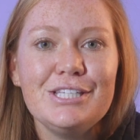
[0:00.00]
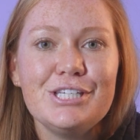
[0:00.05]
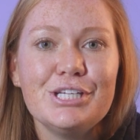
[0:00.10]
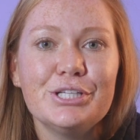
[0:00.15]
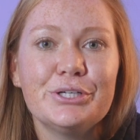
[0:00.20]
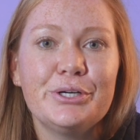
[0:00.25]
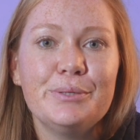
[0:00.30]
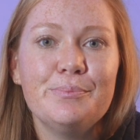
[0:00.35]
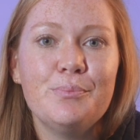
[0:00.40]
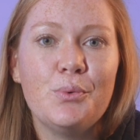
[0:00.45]
to
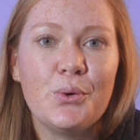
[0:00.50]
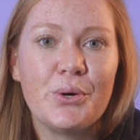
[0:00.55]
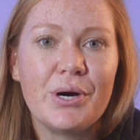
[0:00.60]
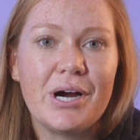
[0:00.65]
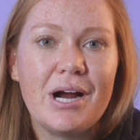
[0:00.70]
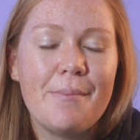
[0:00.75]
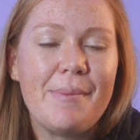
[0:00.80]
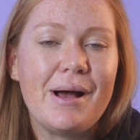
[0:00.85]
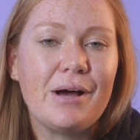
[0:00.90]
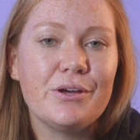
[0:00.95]
learn more
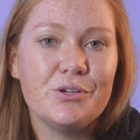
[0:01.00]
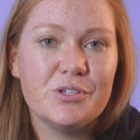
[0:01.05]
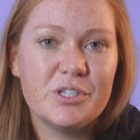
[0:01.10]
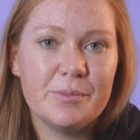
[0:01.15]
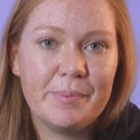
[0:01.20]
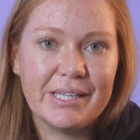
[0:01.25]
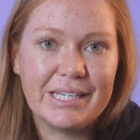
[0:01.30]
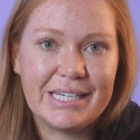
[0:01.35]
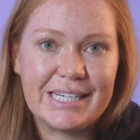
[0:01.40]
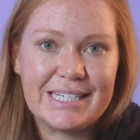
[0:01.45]
about
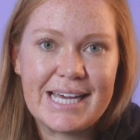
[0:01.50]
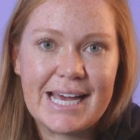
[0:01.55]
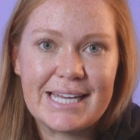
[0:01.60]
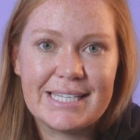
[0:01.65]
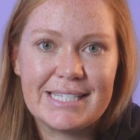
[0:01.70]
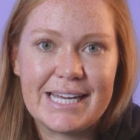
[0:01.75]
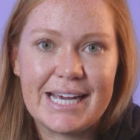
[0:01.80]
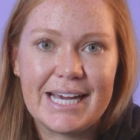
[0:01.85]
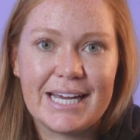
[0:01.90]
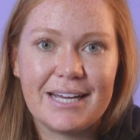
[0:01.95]
usability
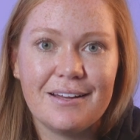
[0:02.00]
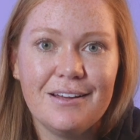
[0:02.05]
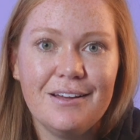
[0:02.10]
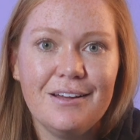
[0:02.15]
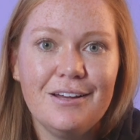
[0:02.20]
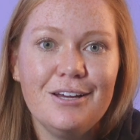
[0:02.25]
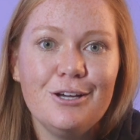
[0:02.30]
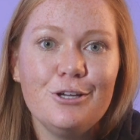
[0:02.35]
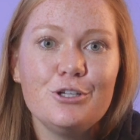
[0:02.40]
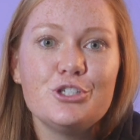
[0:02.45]
testing,
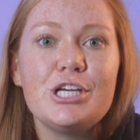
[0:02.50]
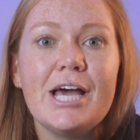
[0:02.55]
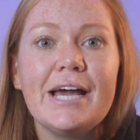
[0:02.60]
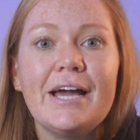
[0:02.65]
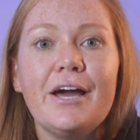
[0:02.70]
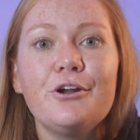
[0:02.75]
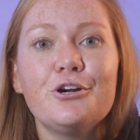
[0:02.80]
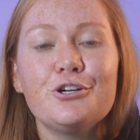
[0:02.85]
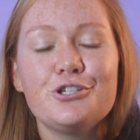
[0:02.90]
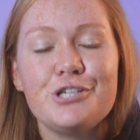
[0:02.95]
check
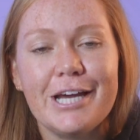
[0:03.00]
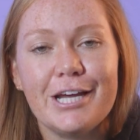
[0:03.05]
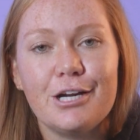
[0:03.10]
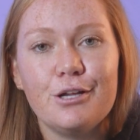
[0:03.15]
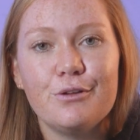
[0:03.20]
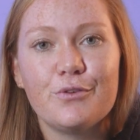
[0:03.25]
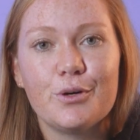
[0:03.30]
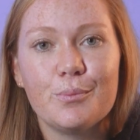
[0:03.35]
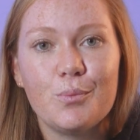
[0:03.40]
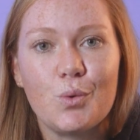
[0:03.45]
out our
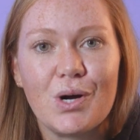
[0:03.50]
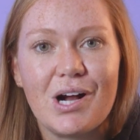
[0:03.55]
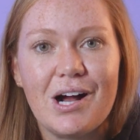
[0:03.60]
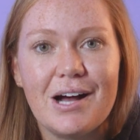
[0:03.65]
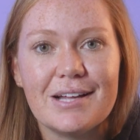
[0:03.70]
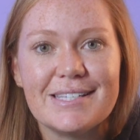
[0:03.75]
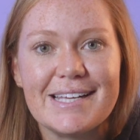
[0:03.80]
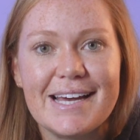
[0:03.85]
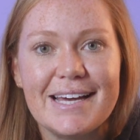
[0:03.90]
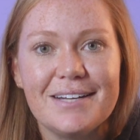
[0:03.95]
channel for more
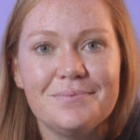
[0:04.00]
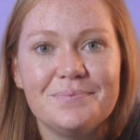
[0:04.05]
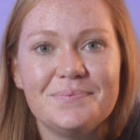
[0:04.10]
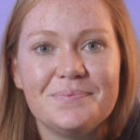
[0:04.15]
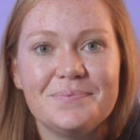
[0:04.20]
content.